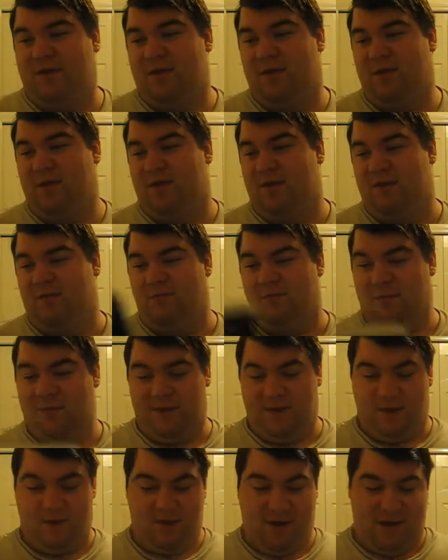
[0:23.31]
This is a
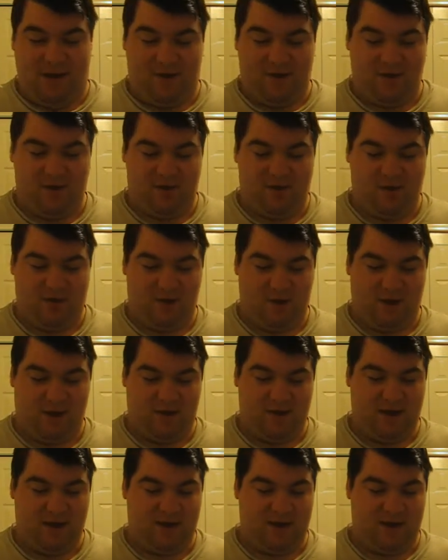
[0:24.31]
really great series,